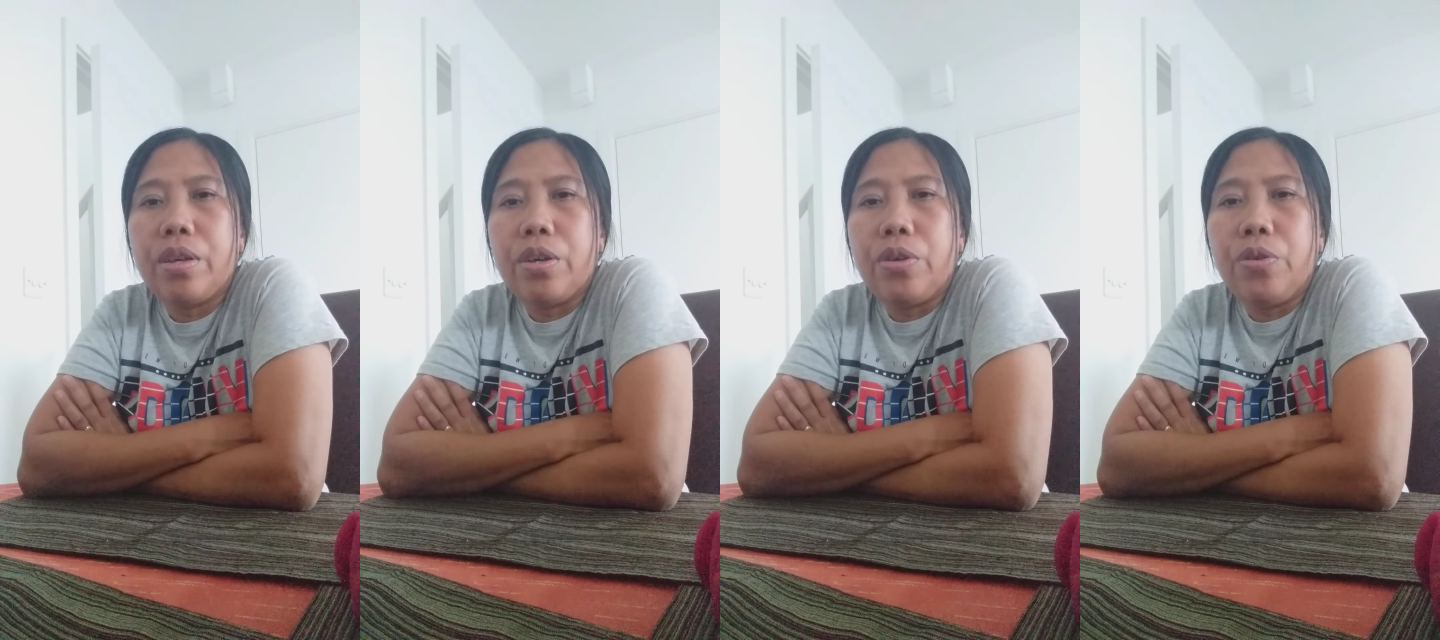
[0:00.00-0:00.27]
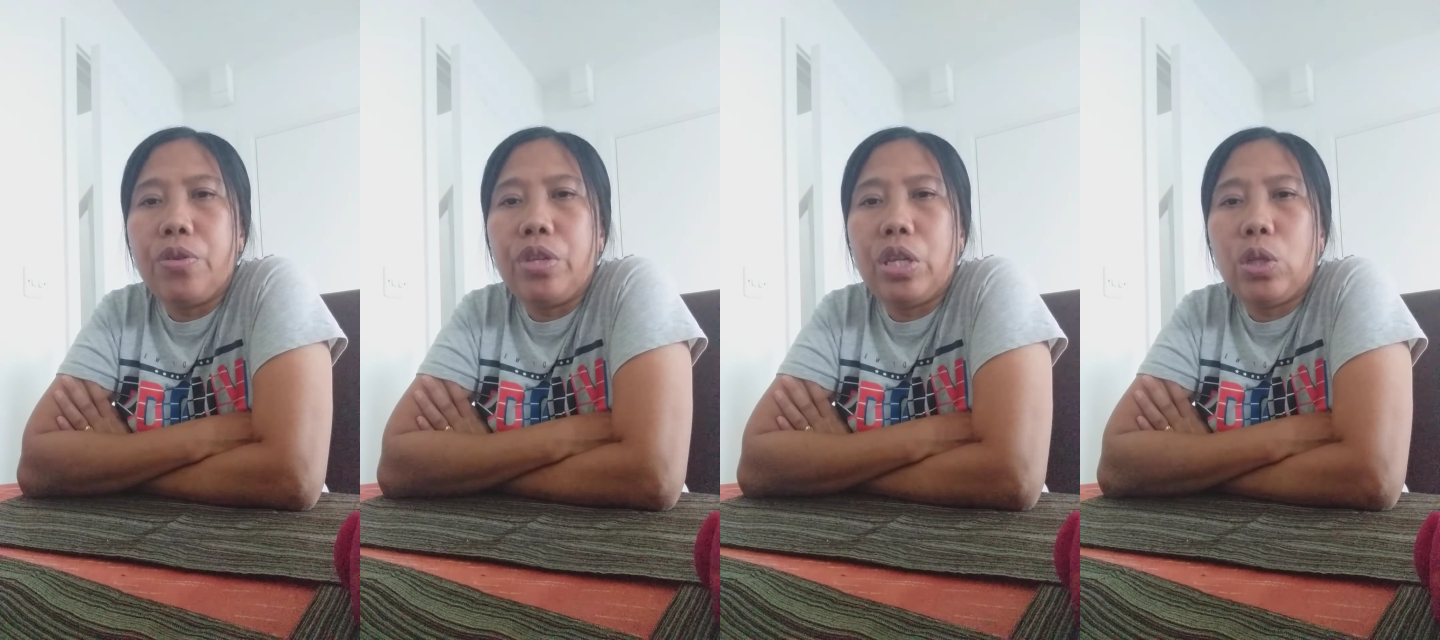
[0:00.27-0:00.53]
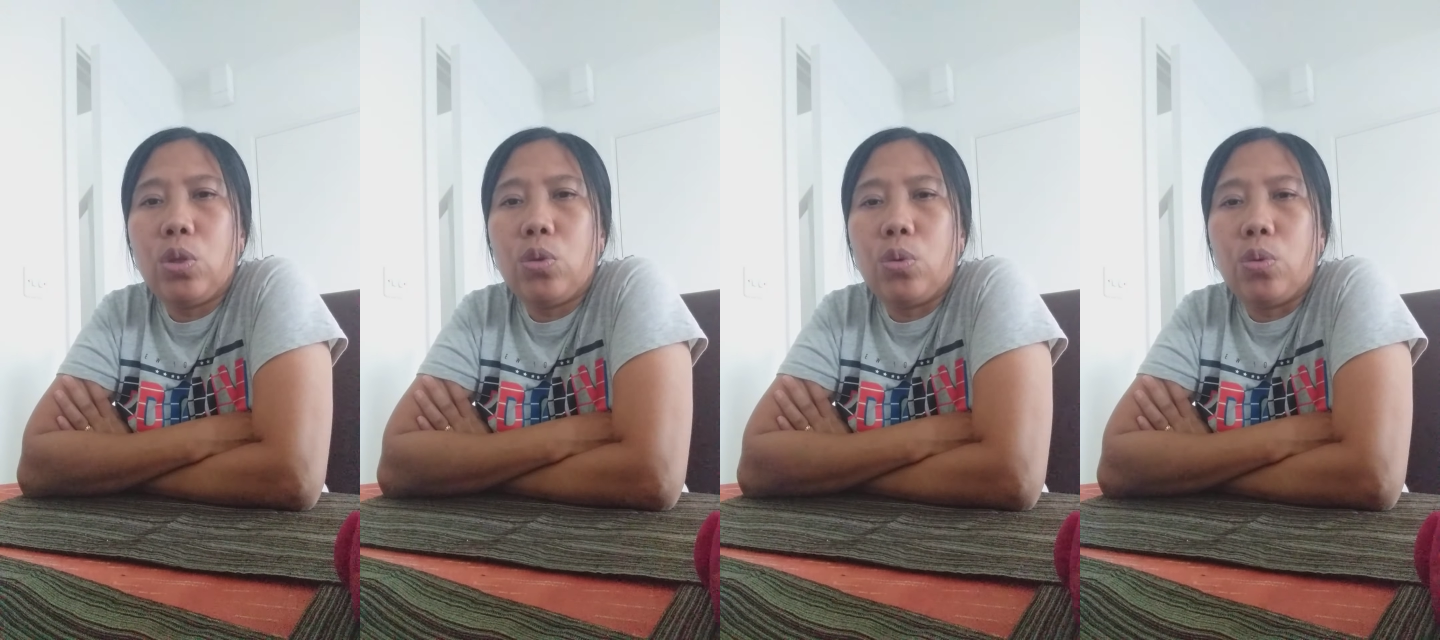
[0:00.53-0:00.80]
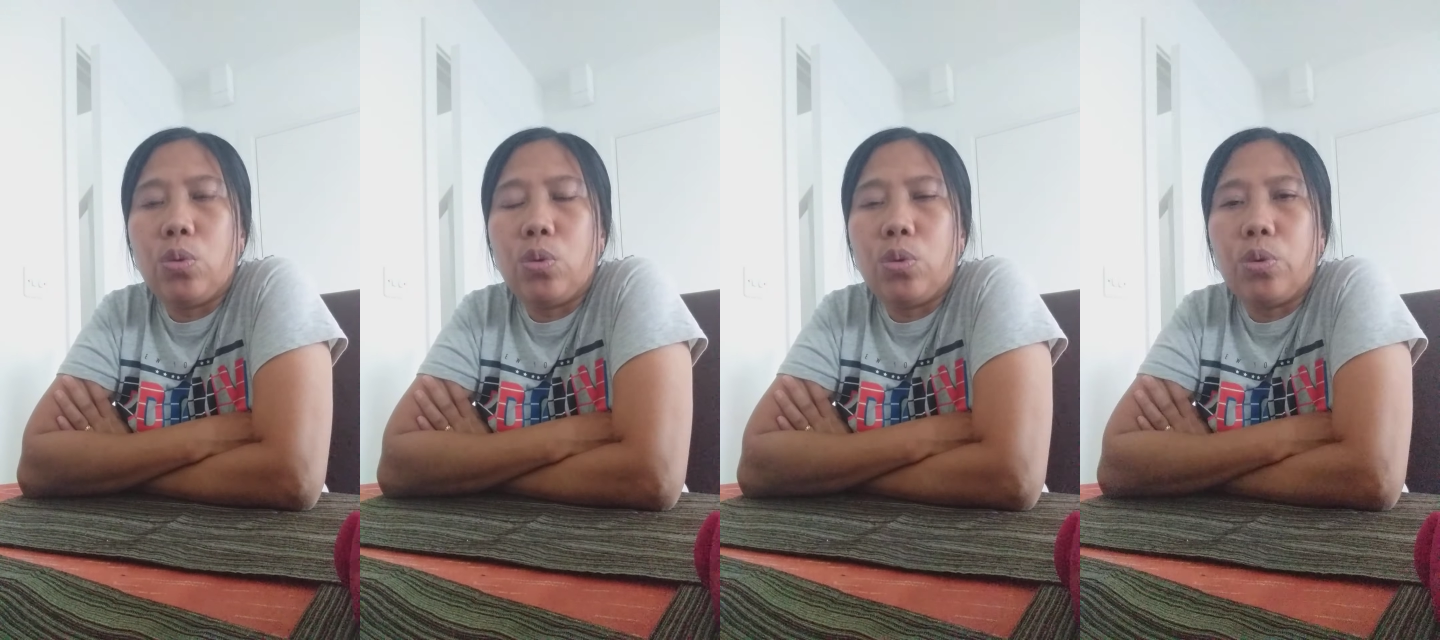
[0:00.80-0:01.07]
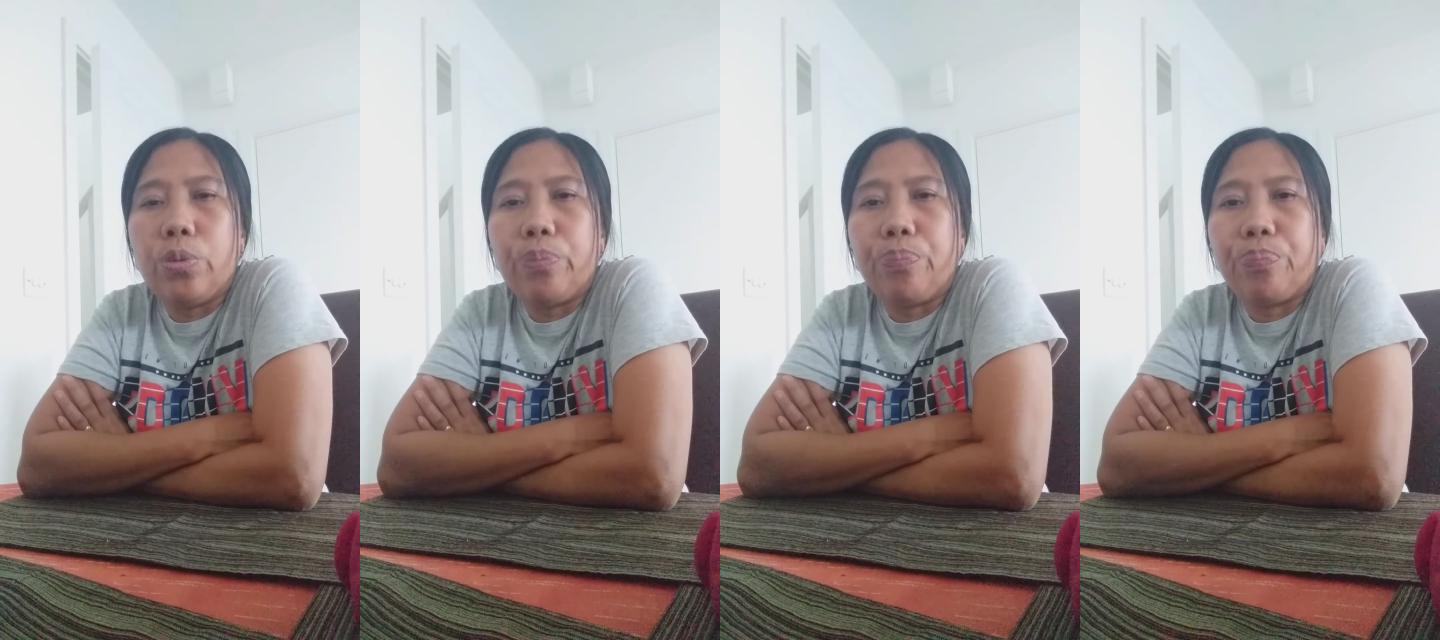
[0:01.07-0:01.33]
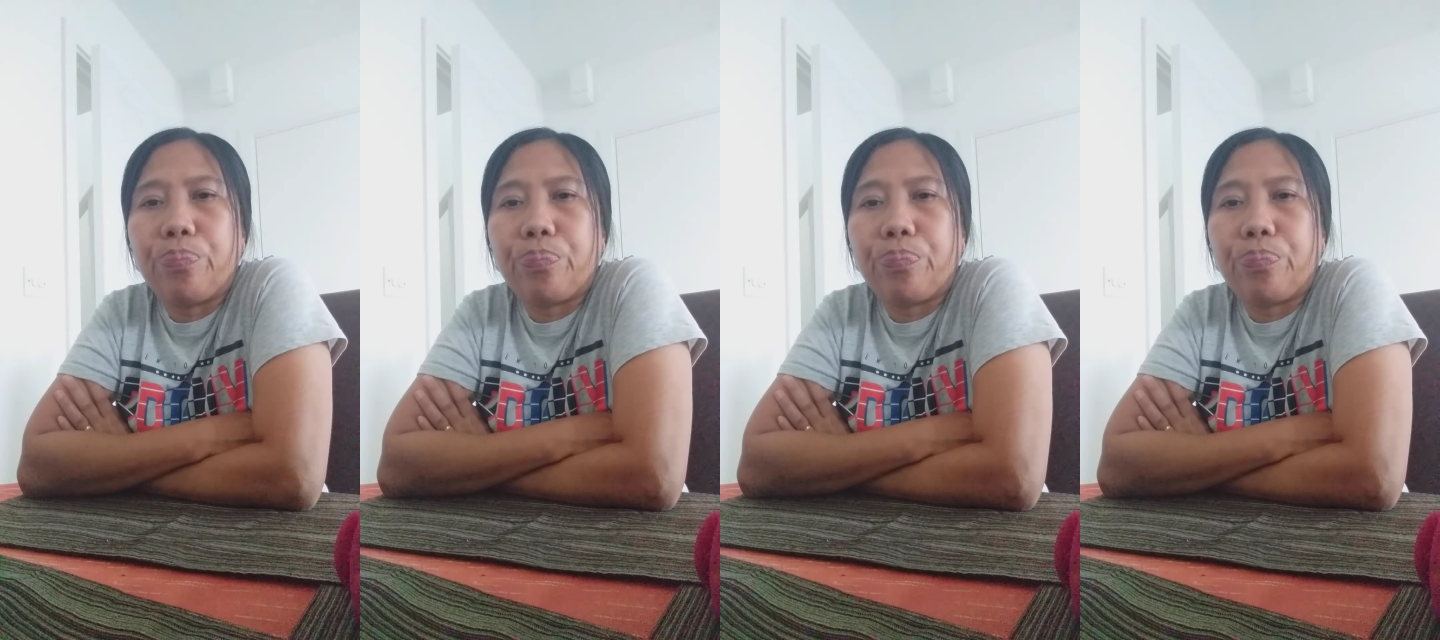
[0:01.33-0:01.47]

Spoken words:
you need to,